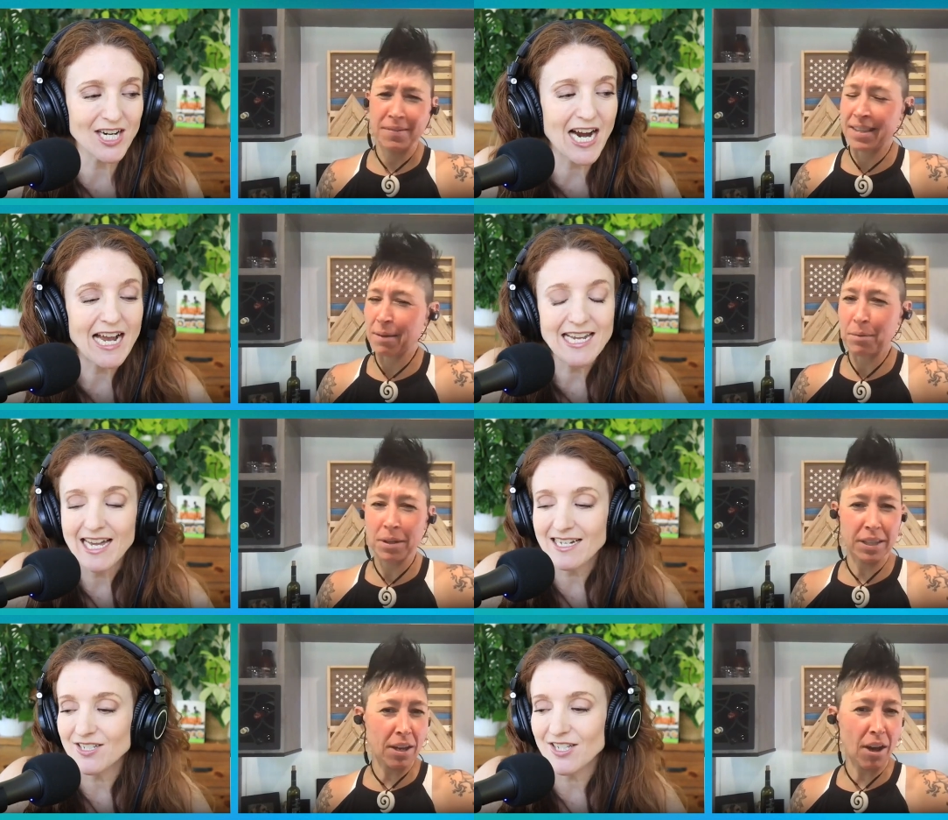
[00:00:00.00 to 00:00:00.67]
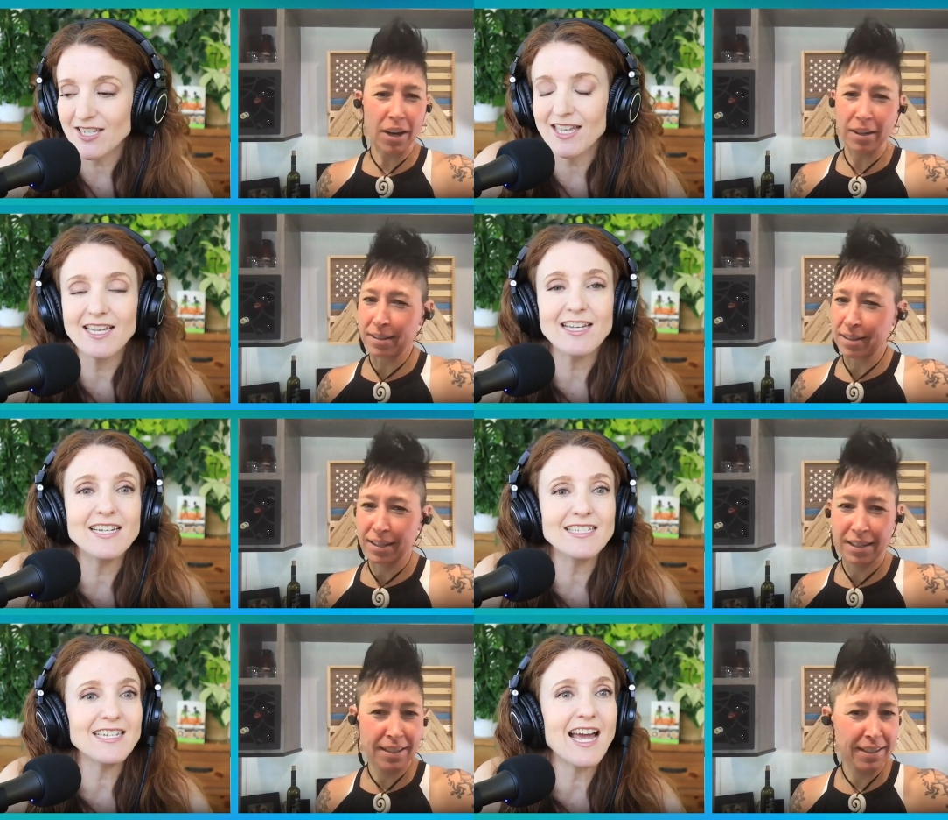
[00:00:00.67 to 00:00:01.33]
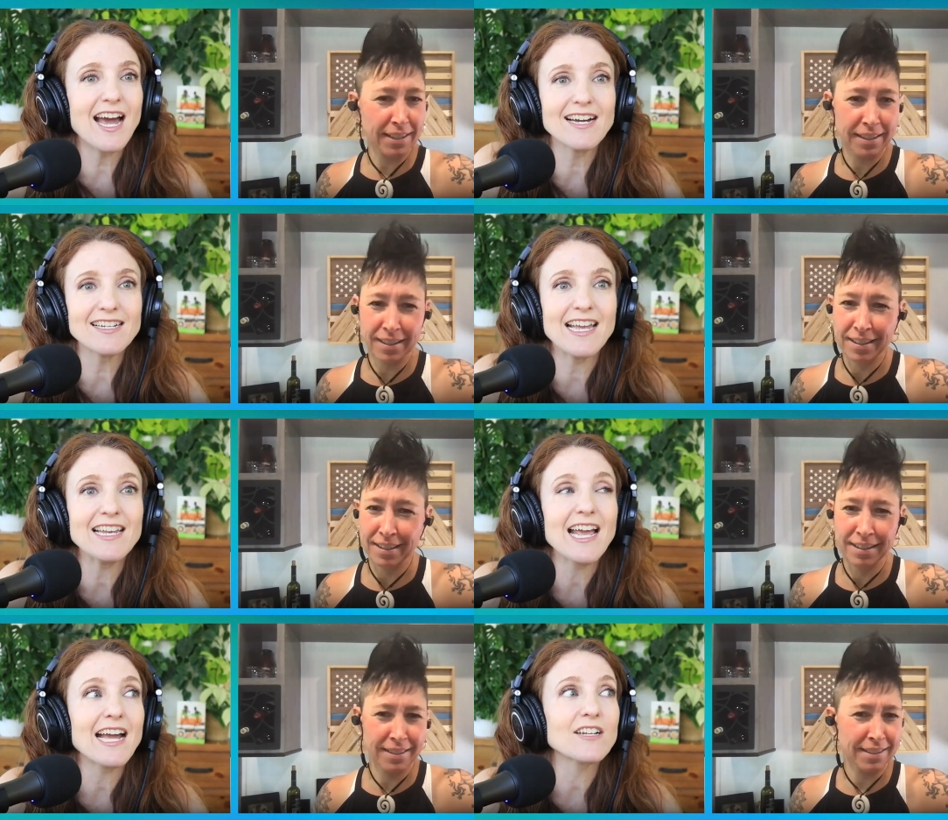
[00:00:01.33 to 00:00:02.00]
Speaker 1: I actually, they really aren't. Yeah,
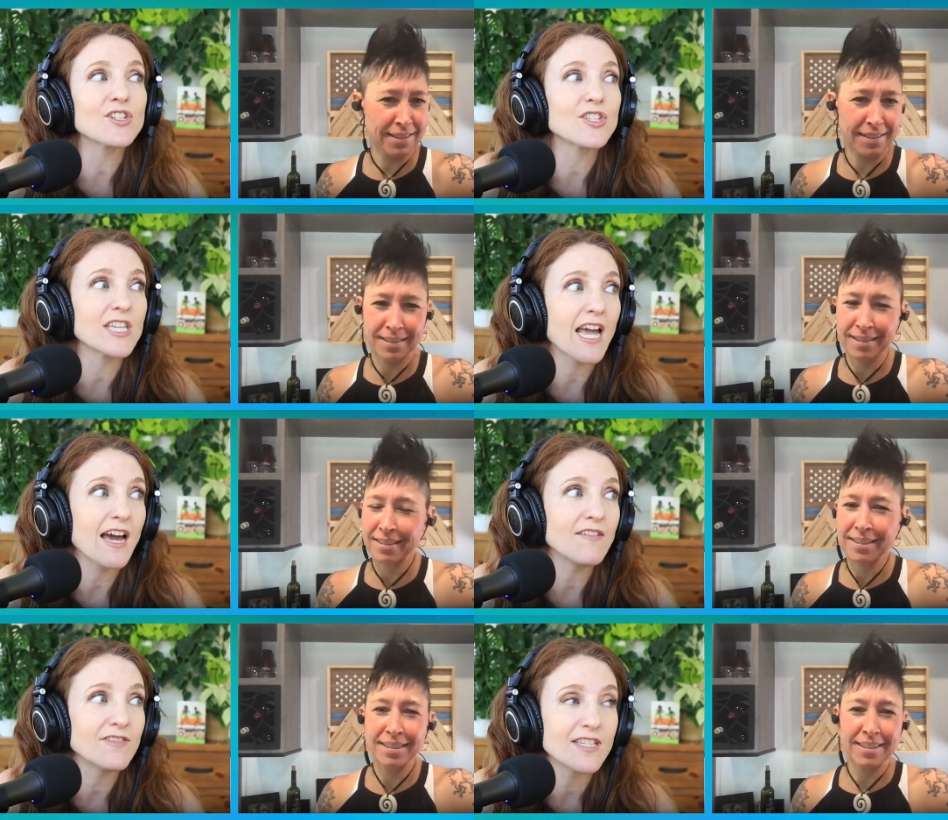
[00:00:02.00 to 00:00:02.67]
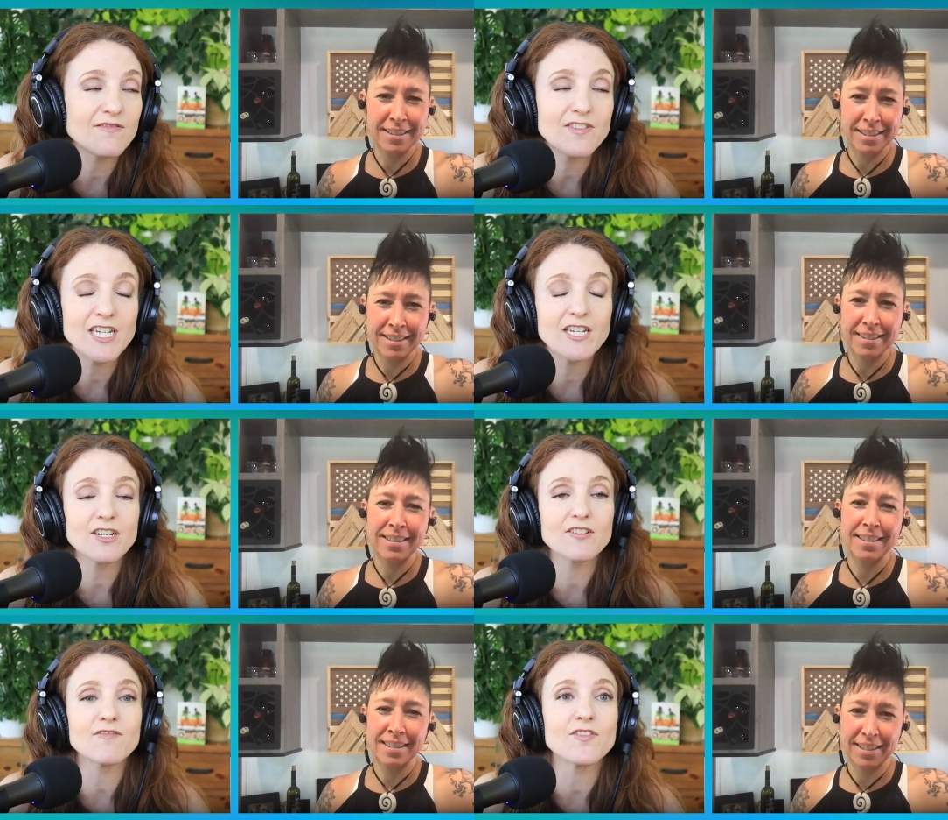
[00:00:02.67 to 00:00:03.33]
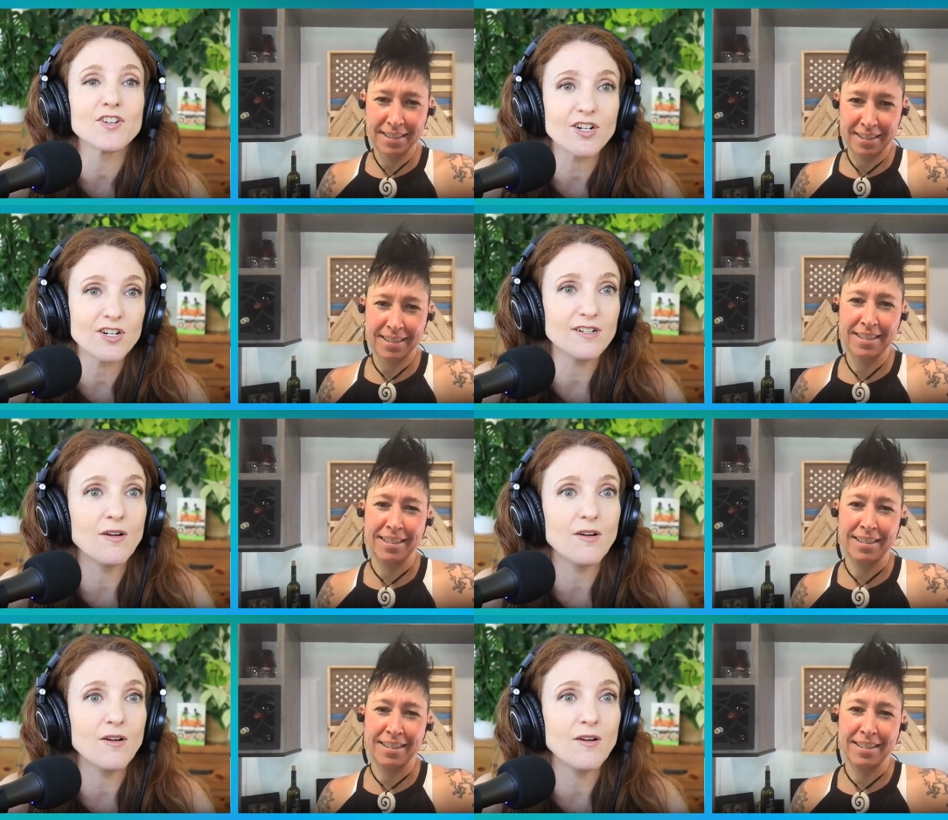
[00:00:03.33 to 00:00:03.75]
it actually I've lived here for